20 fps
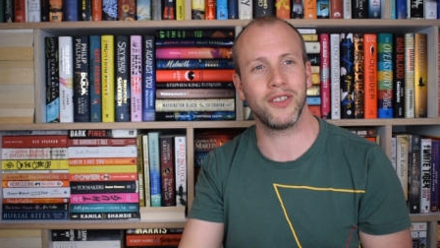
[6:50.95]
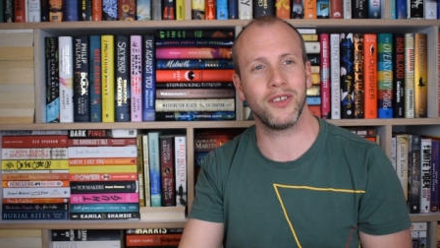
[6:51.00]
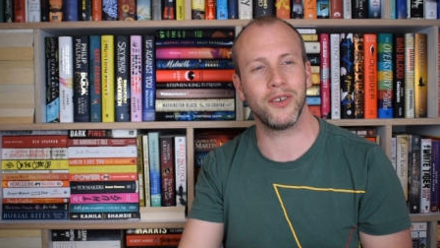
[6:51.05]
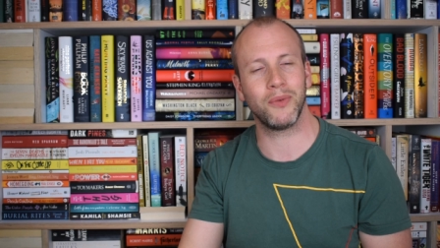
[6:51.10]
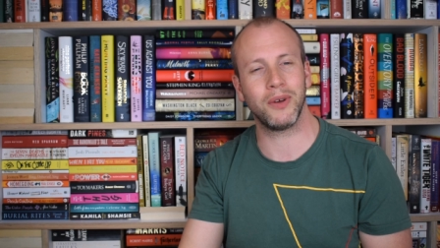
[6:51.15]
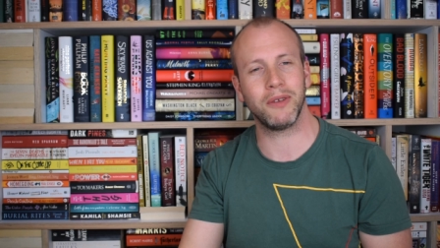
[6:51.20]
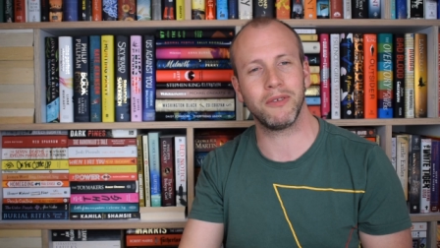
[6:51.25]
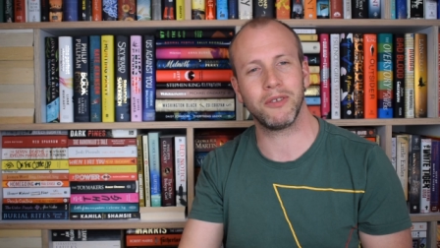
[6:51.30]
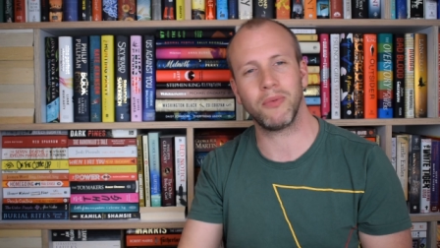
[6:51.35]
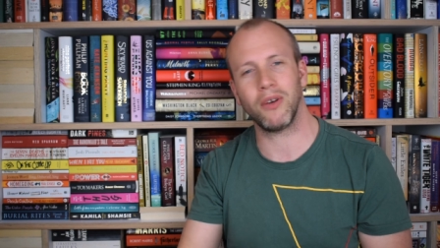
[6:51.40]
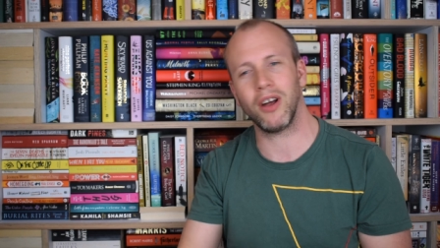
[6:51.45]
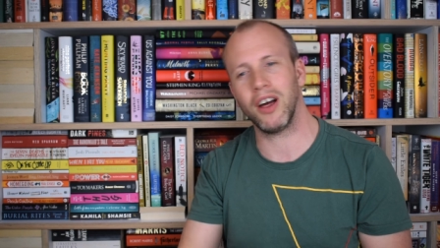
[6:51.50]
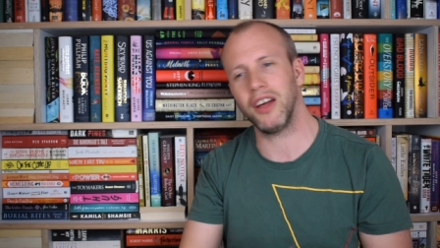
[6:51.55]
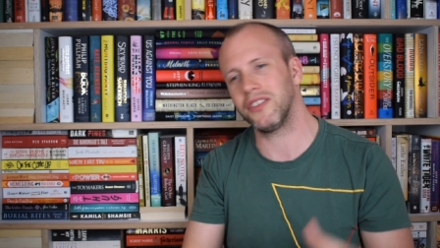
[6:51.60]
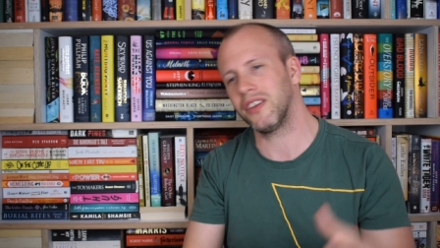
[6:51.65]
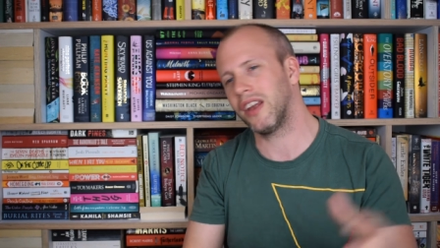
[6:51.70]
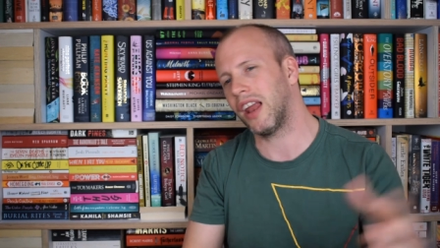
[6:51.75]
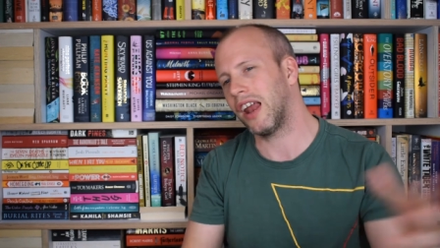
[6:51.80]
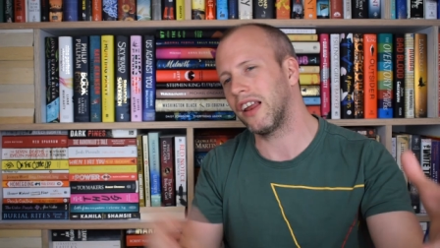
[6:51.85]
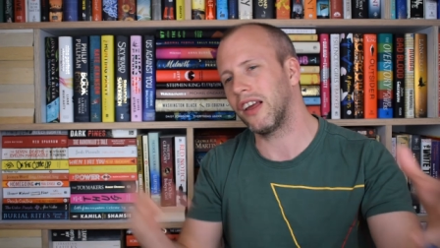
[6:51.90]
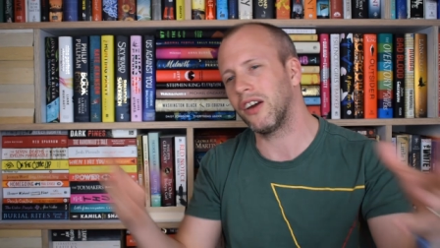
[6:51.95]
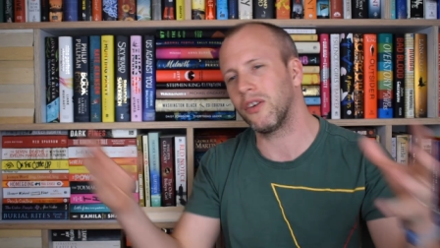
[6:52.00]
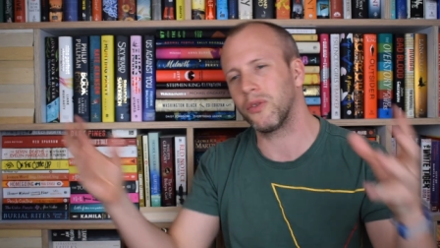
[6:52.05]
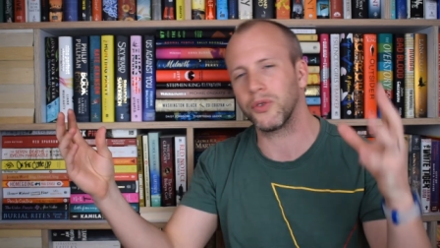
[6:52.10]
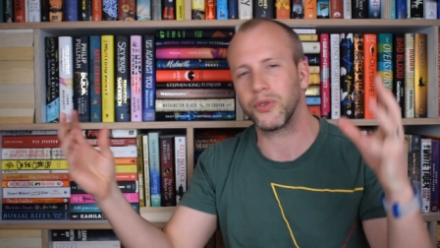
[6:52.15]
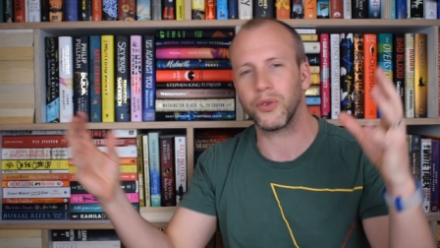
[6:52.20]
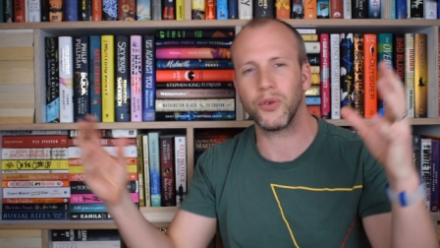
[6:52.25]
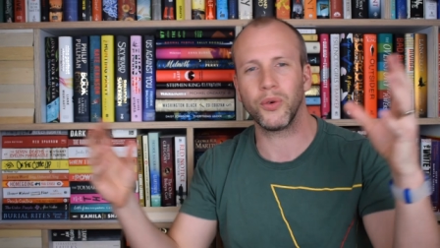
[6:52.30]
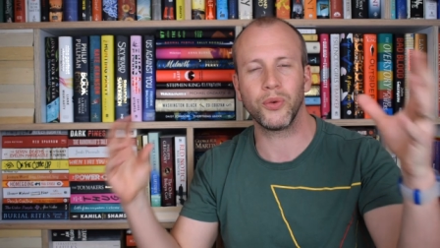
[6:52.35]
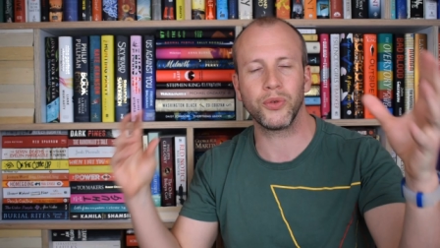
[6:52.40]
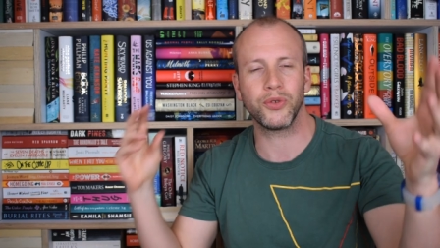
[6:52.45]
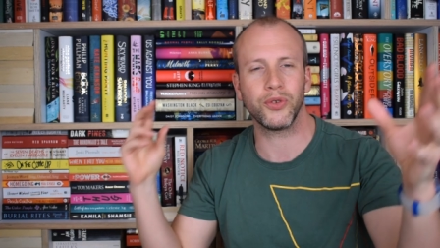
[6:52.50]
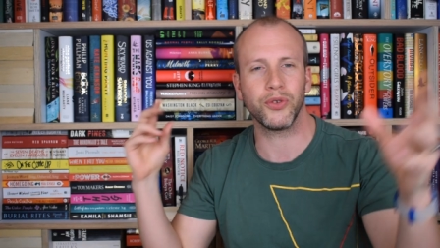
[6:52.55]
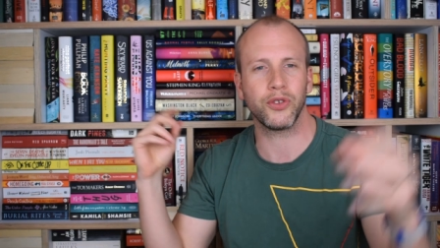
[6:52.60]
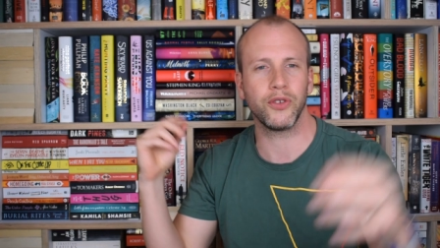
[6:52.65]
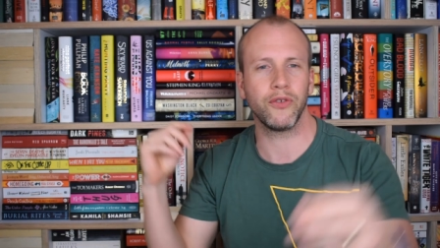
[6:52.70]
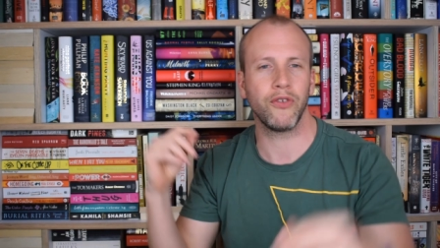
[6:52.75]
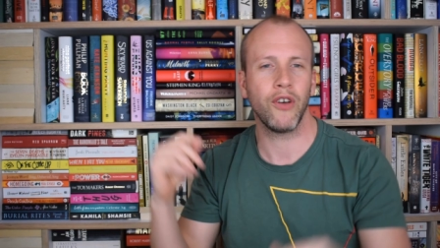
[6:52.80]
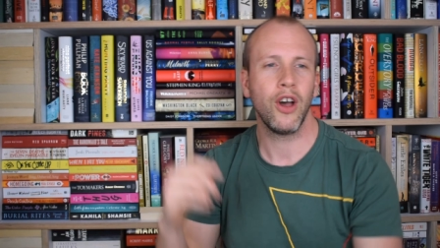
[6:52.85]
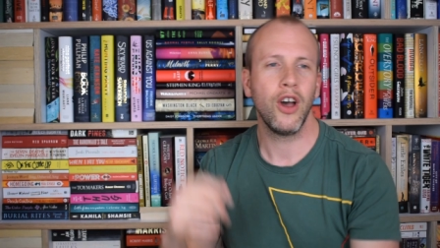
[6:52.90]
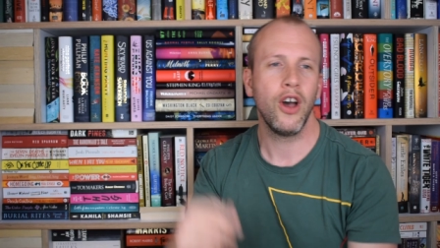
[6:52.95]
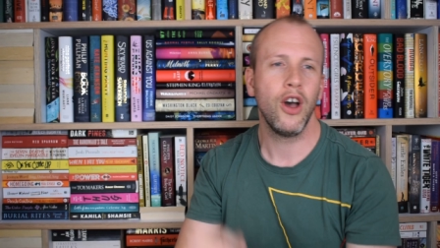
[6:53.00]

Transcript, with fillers: the Women's Prize and any all, all sorts of